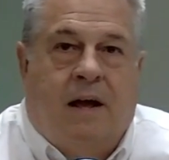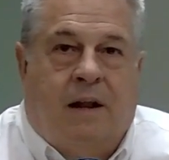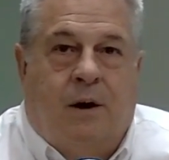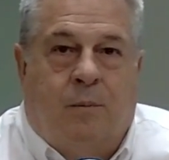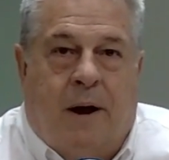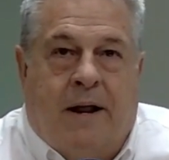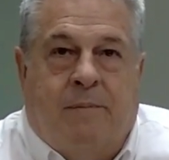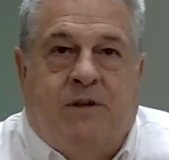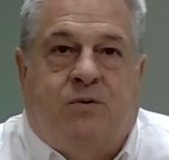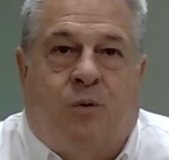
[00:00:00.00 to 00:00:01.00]
Hello, my name
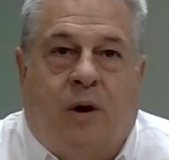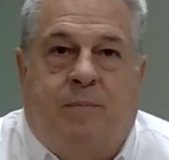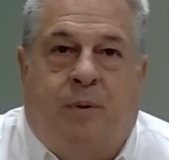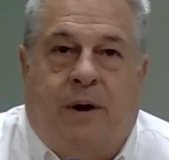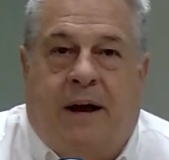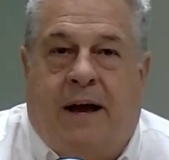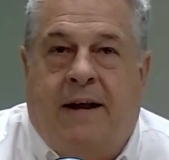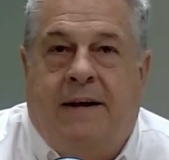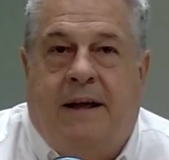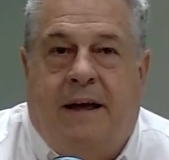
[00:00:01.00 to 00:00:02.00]
is Roy Poyan,